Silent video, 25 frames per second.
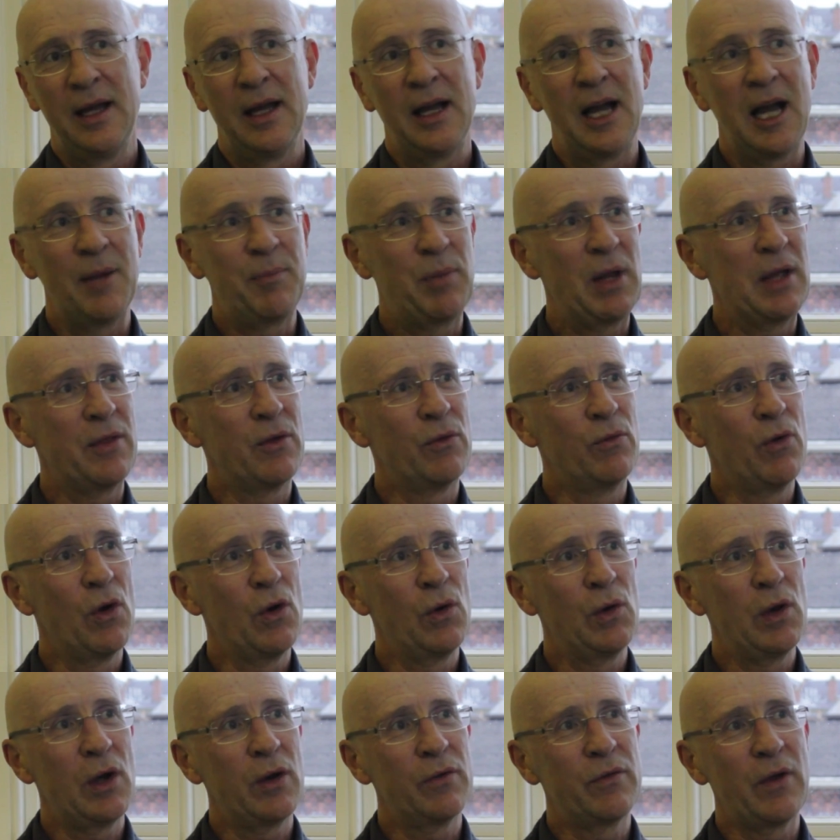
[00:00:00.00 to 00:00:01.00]
I play the
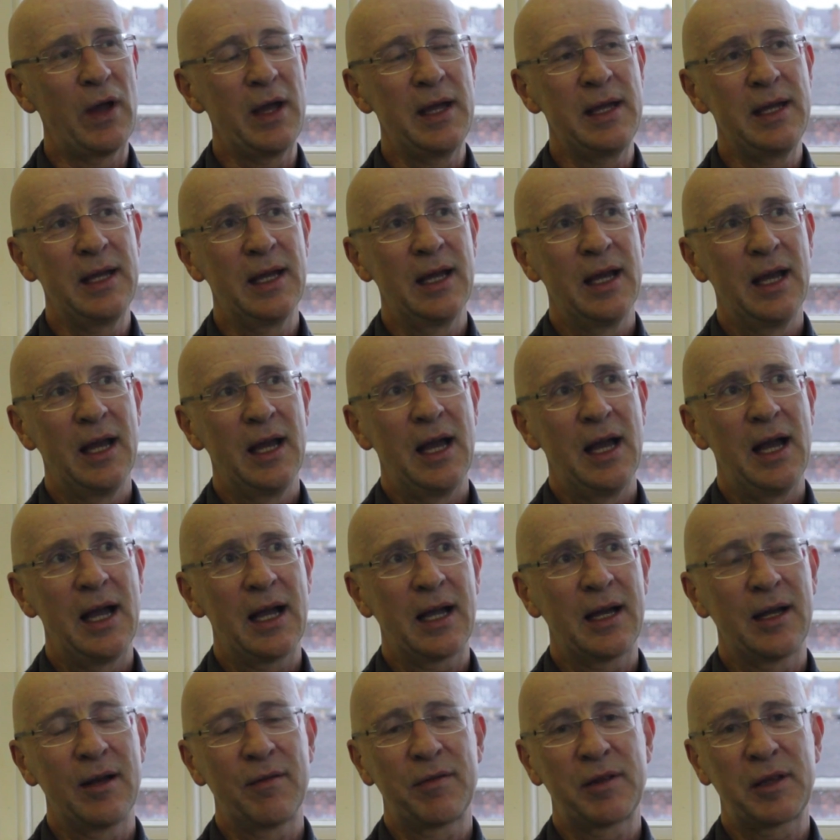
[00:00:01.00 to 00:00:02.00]
role of a
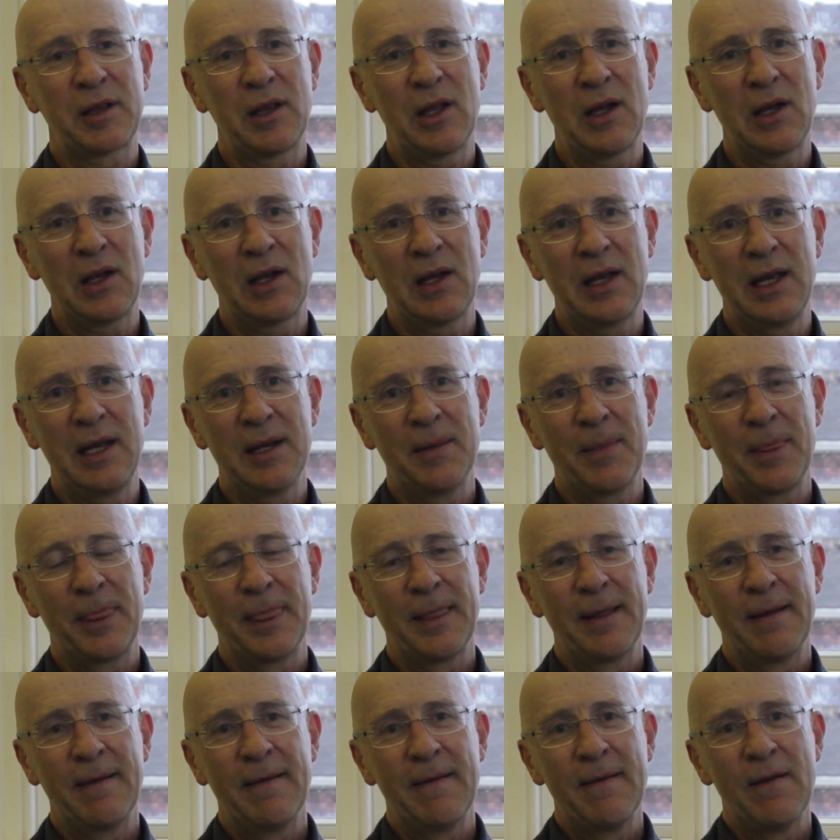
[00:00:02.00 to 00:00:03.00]
kind of slightly
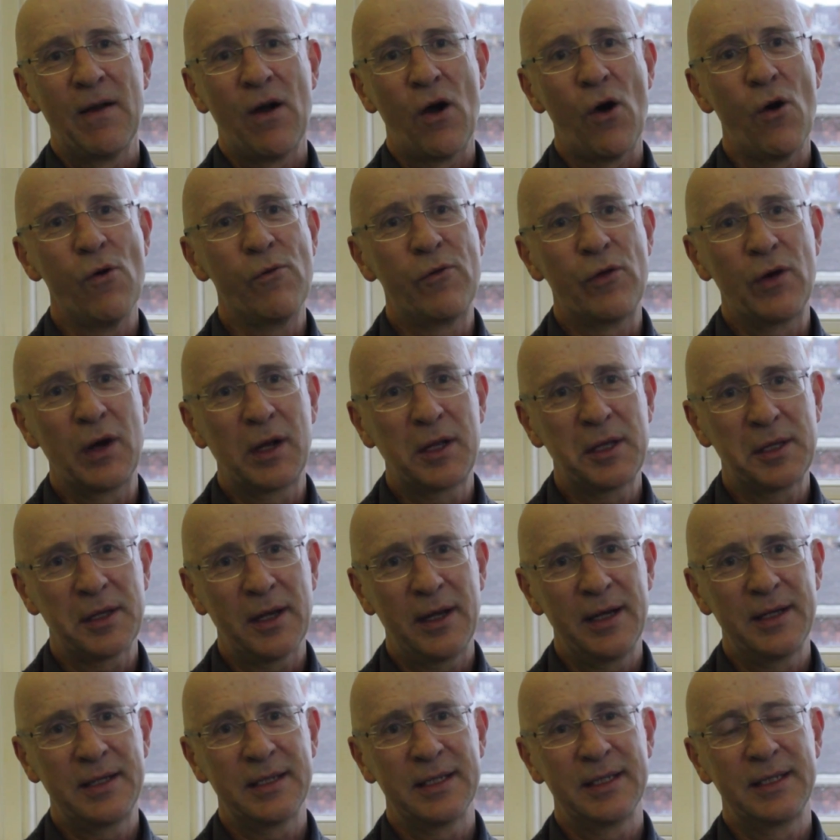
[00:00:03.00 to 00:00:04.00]

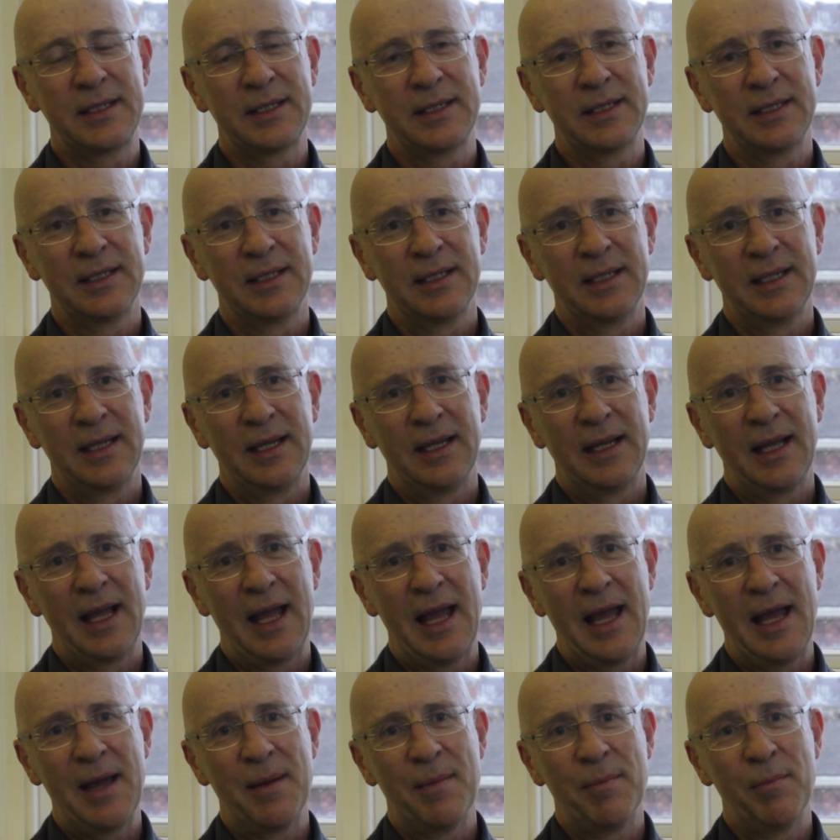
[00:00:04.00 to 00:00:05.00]
overexcited,
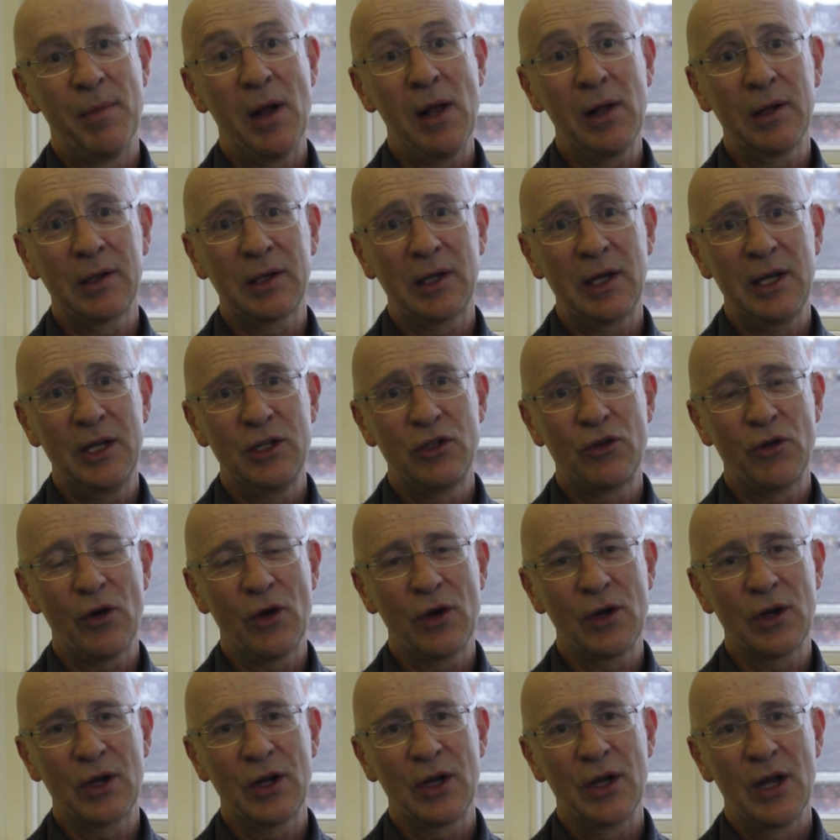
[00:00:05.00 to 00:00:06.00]
mildly
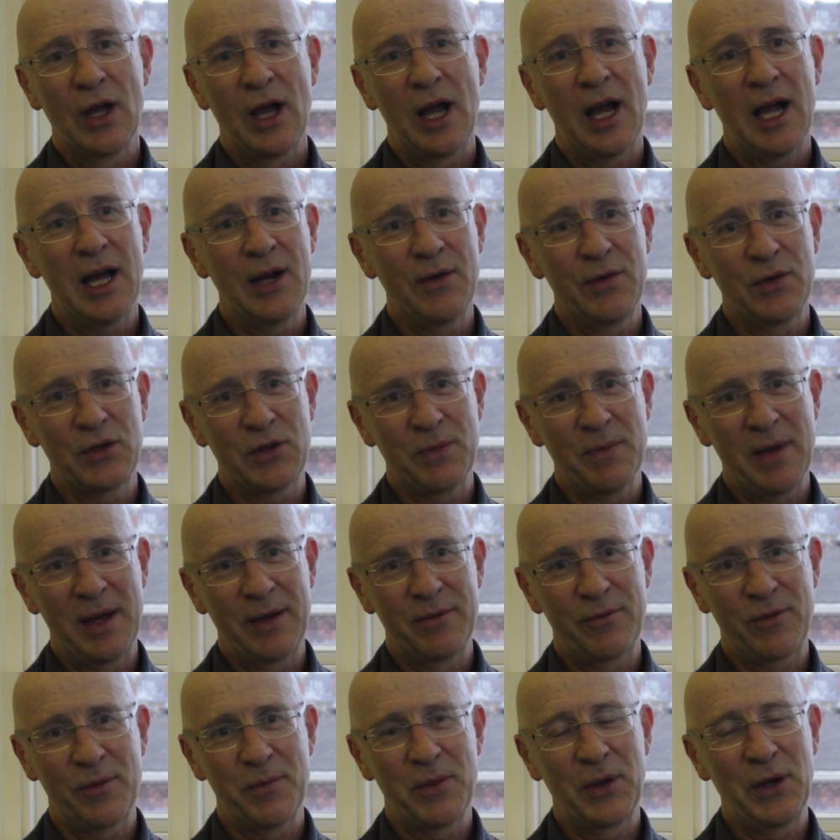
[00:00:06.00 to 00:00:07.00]
drunk
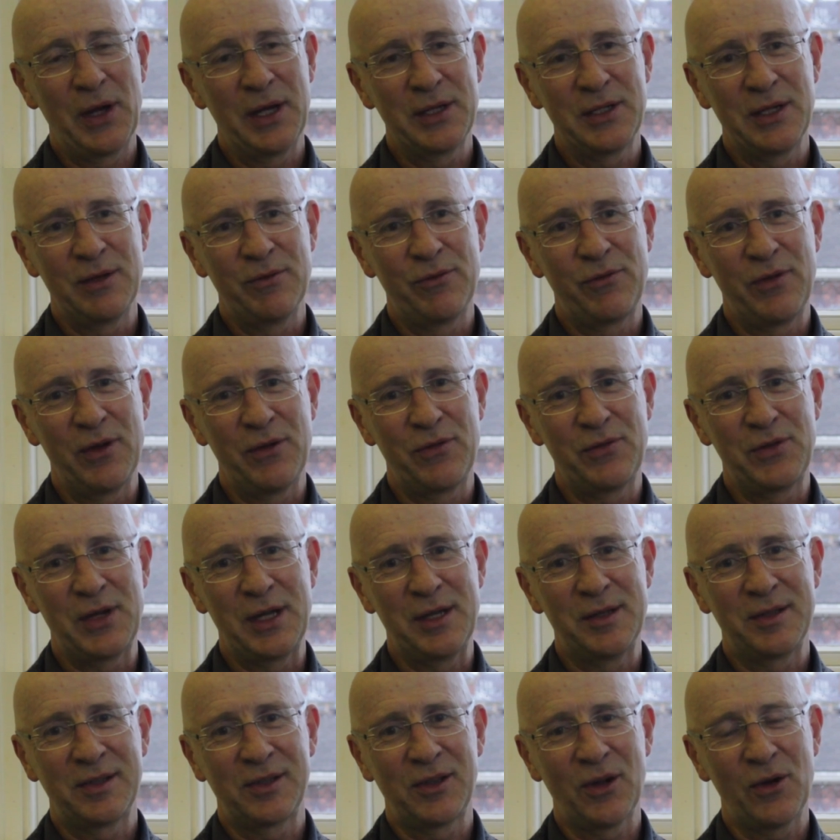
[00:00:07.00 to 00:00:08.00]
Irishman from the
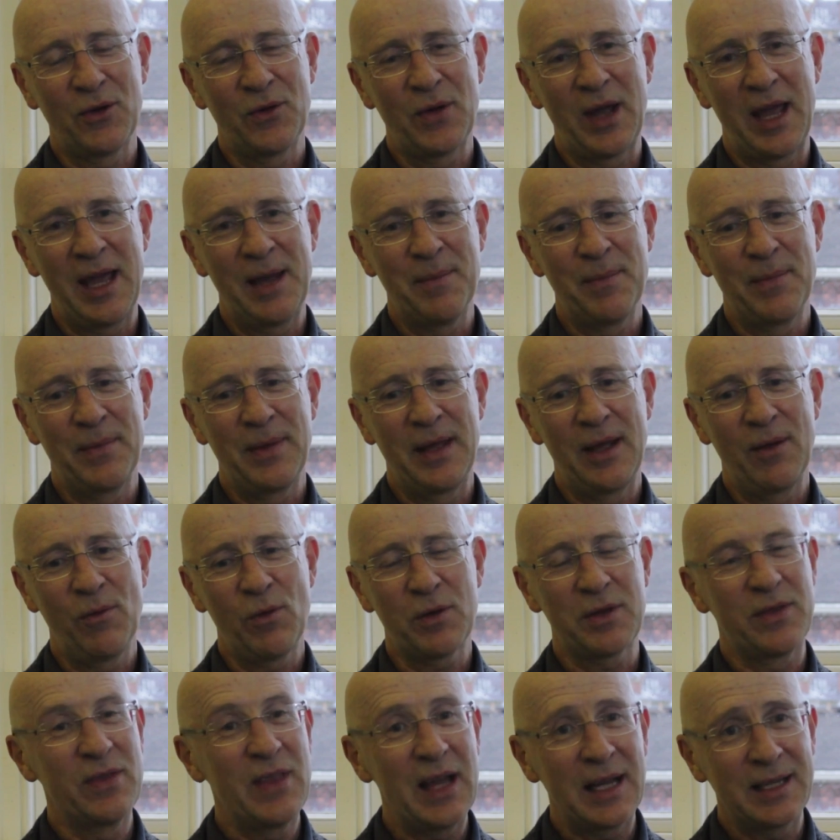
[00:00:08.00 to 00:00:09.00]
1950s, so it
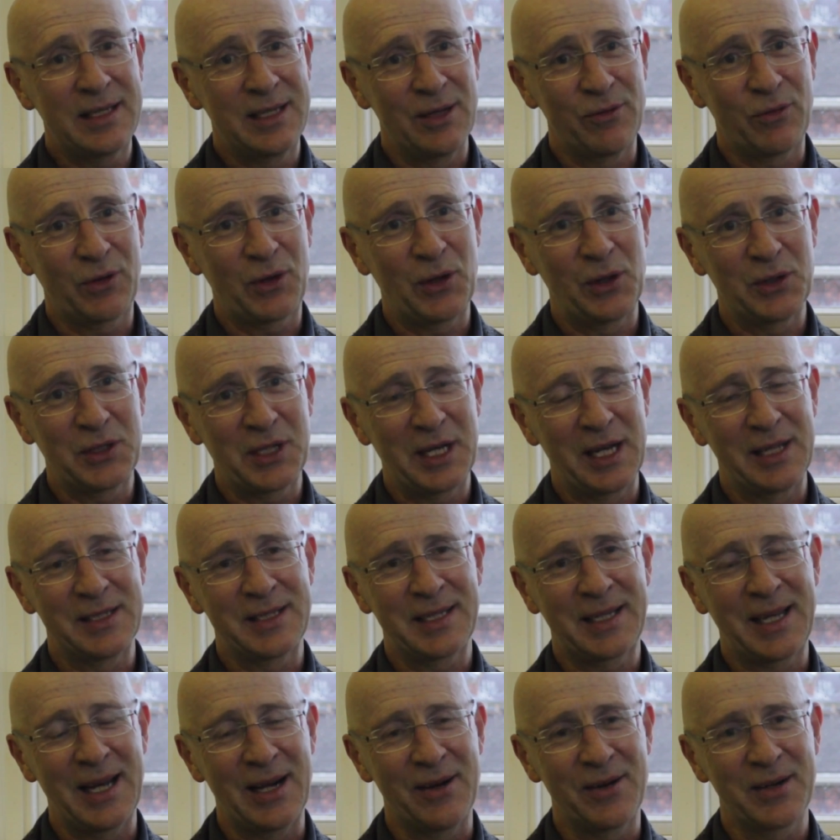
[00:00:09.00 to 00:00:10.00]
wasn't that difficult to get into
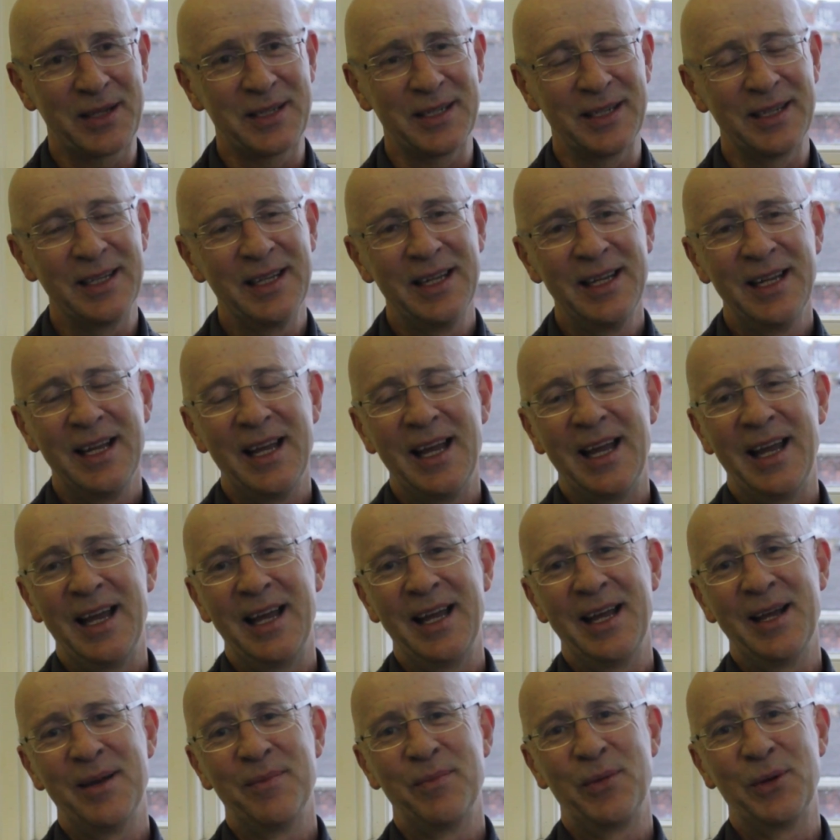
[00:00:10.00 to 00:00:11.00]
character,
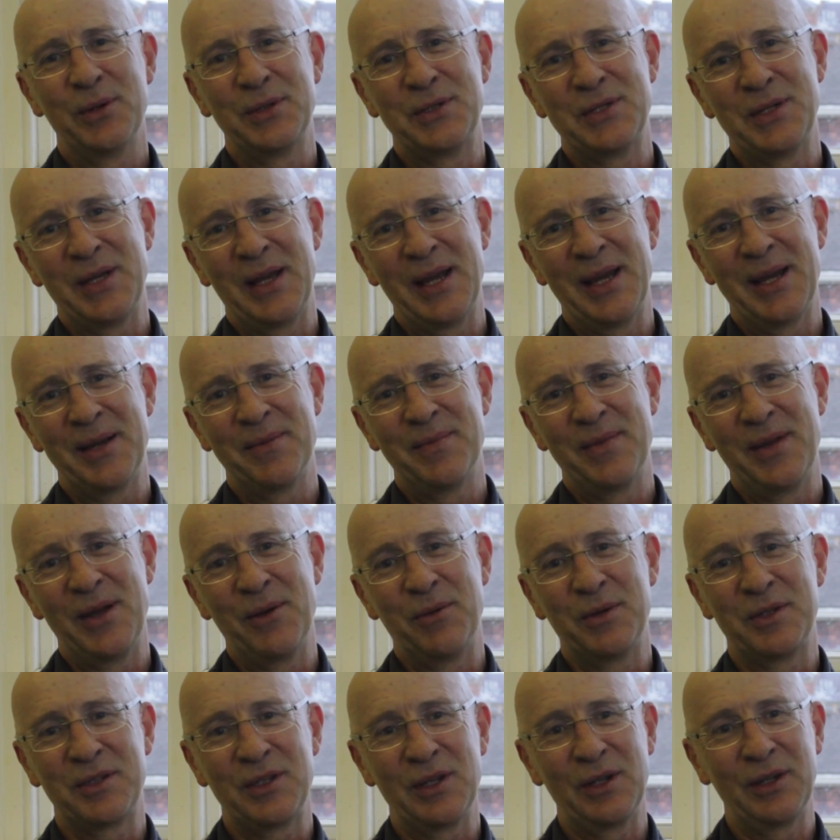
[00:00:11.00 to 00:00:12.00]
but it
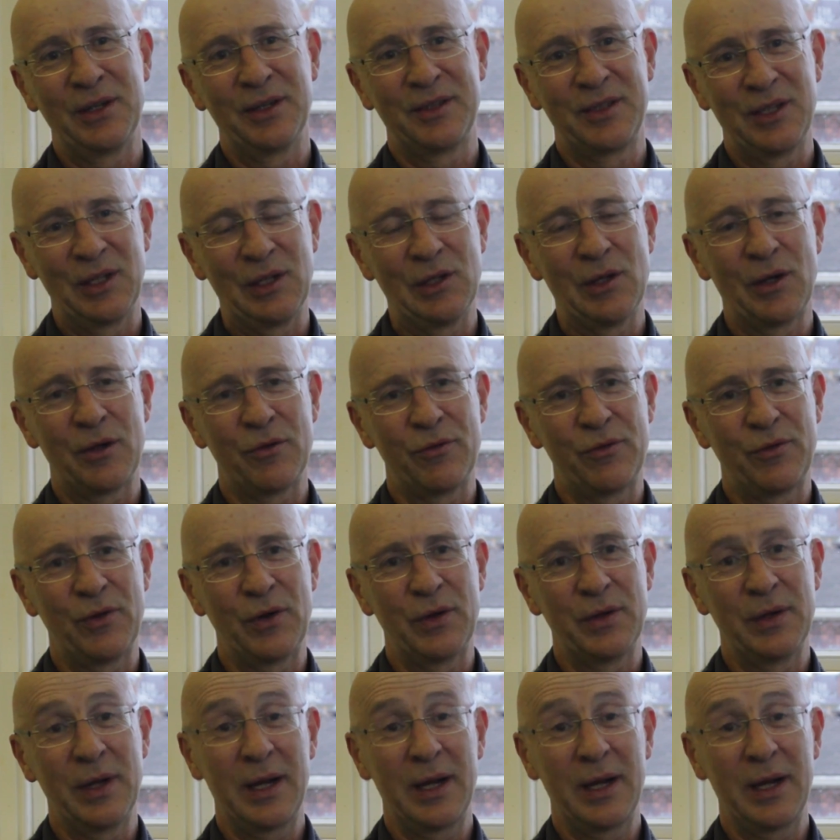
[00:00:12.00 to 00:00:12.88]
was still a lot of fun.